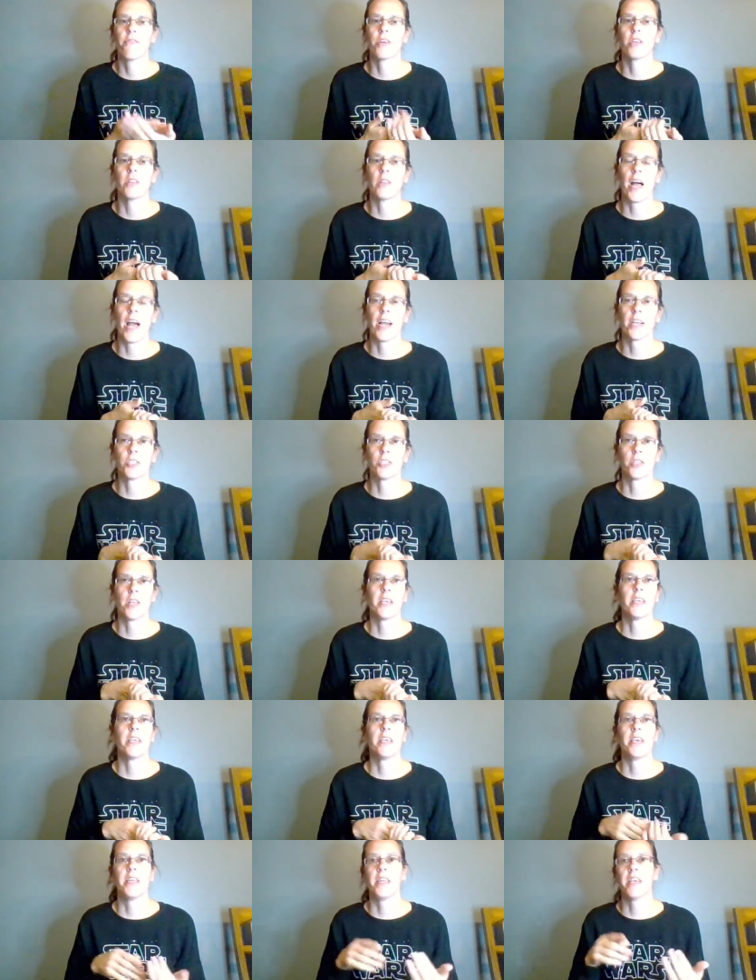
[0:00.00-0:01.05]
Every lash
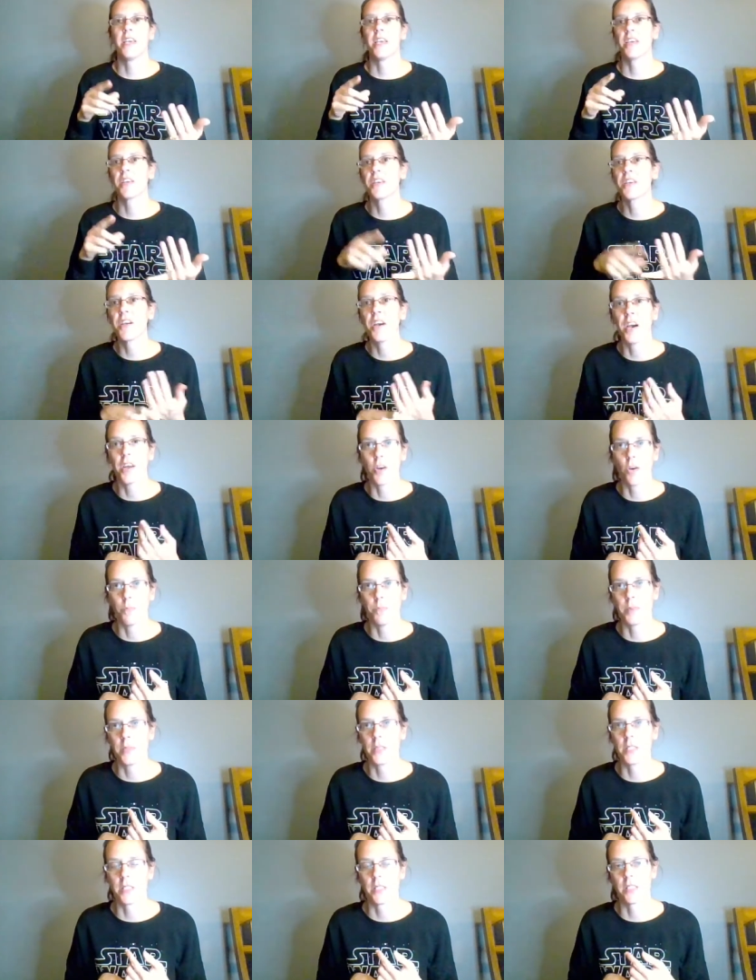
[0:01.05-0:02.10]
they get, it cut
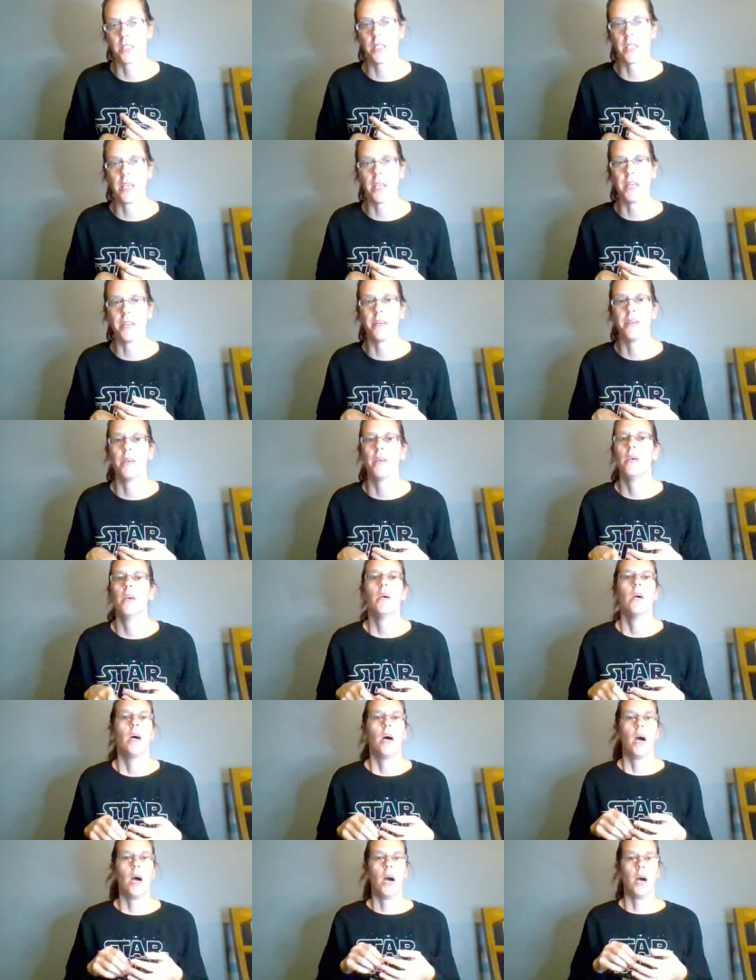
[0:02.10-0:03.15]
open the skin.
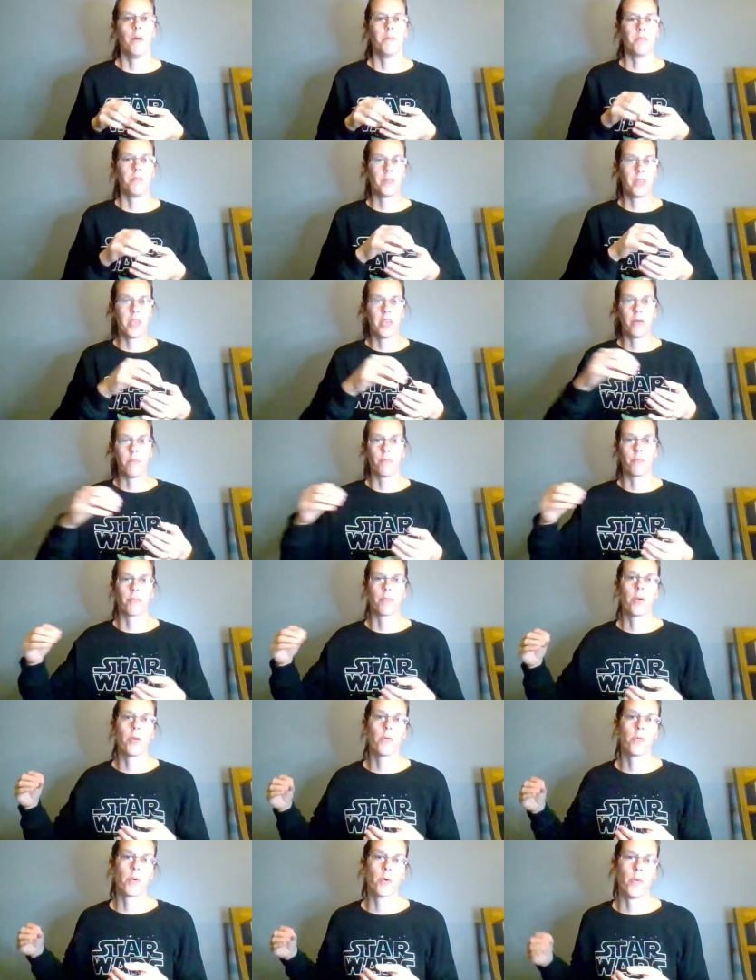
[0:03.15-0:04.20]
It
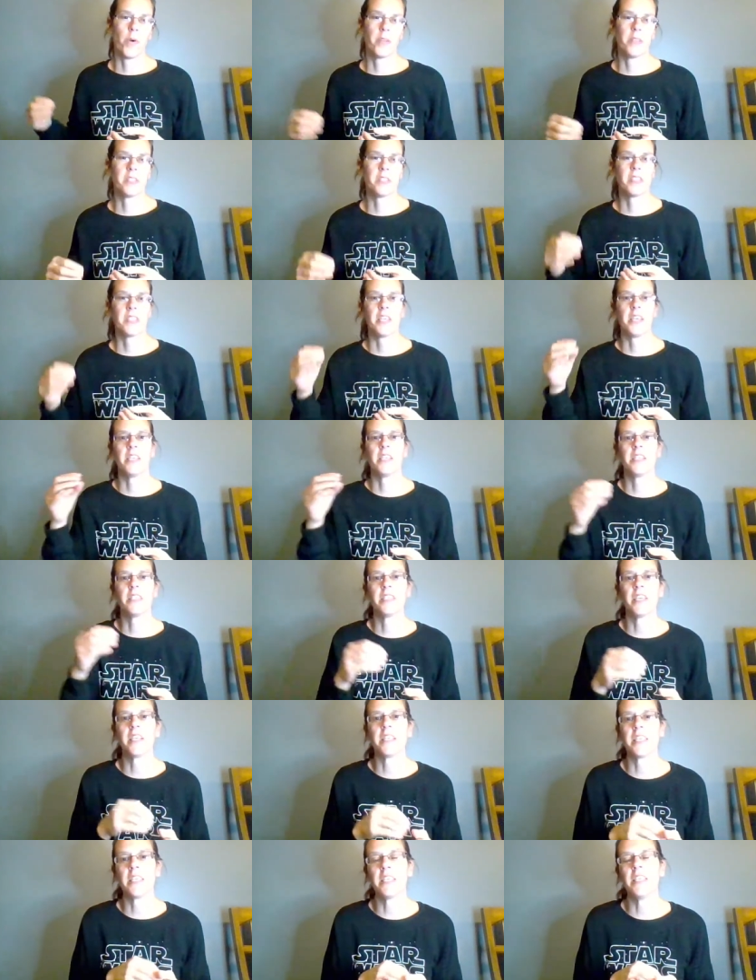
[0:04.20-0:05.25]
broke away the skin. It
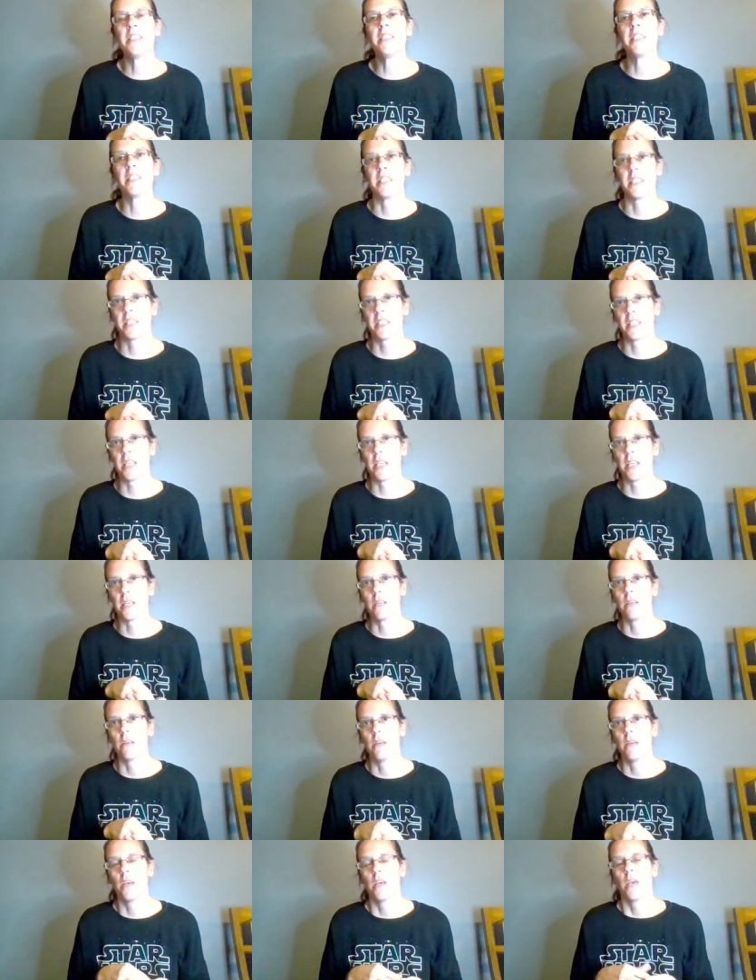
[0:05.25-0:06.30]
dug into the skin.
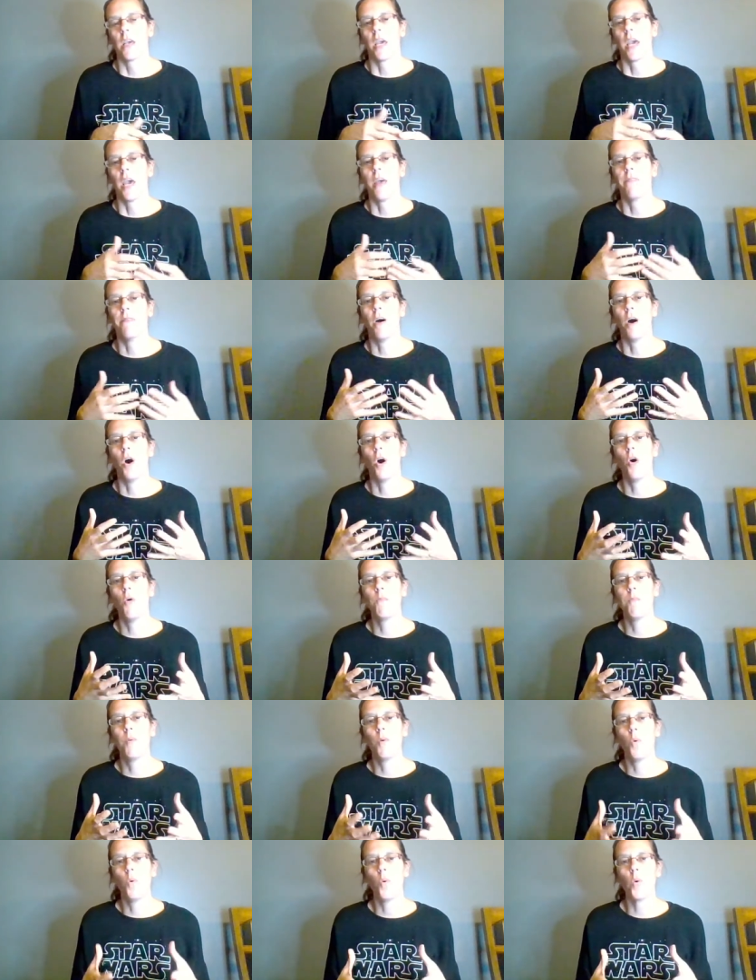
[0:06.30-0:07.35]
And the
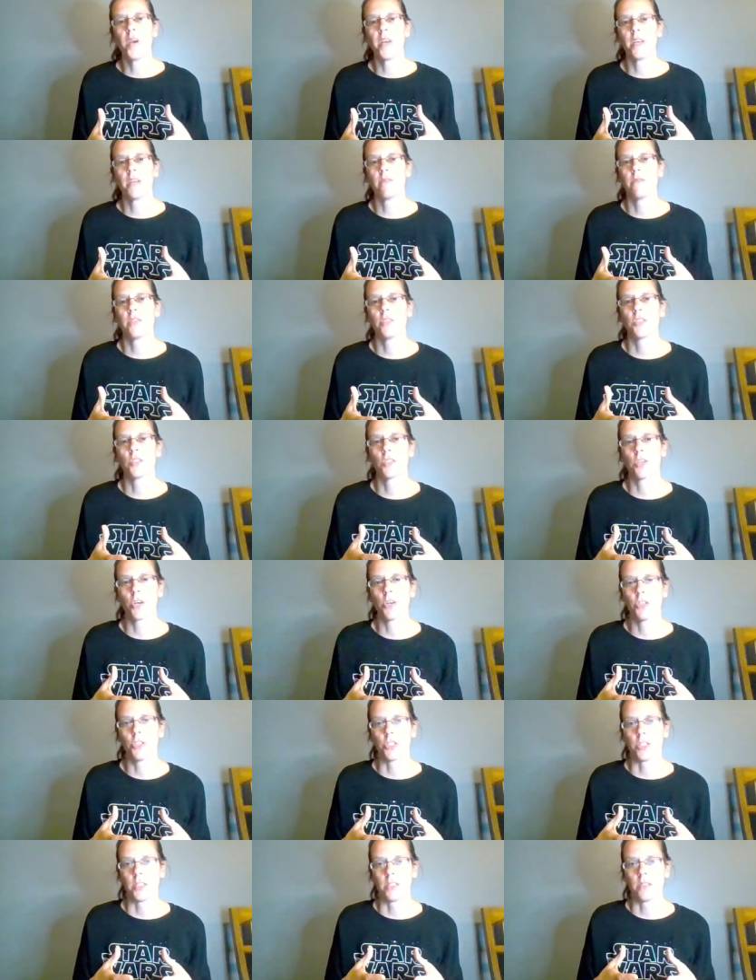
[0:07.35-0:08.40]
whole point of this
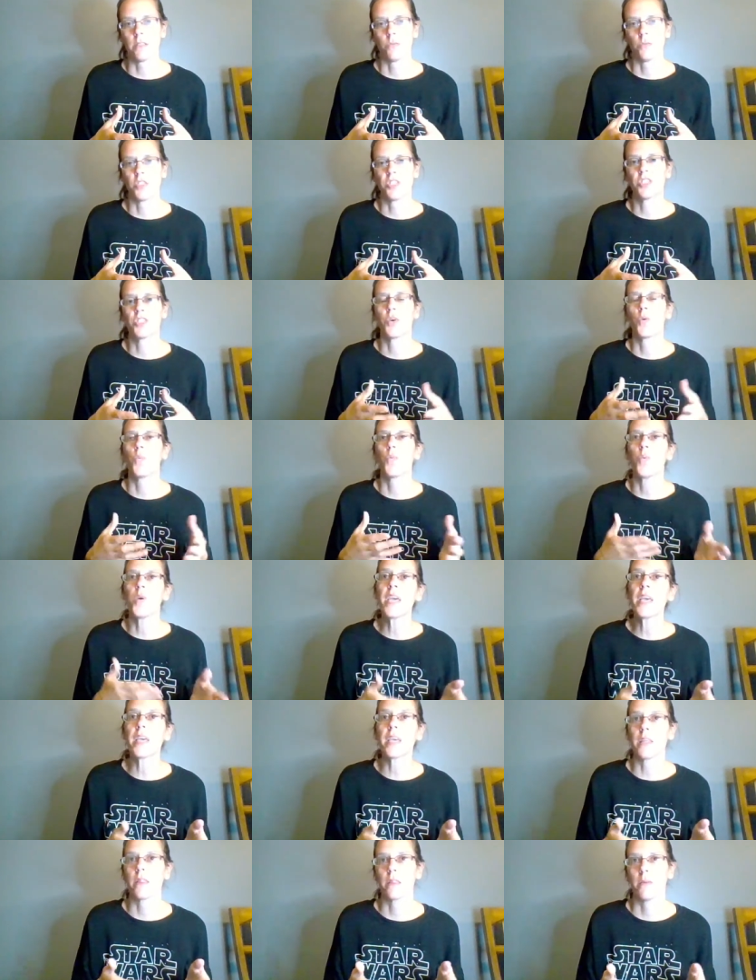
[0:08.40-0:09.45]
scourging was to
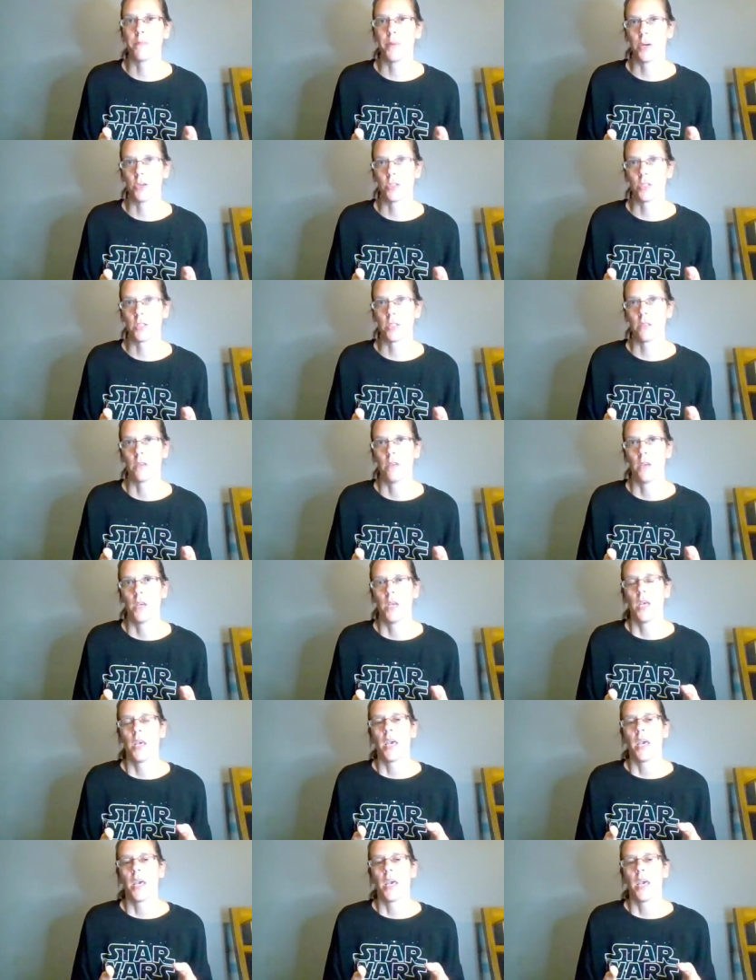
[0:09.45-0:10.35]
weaken the person.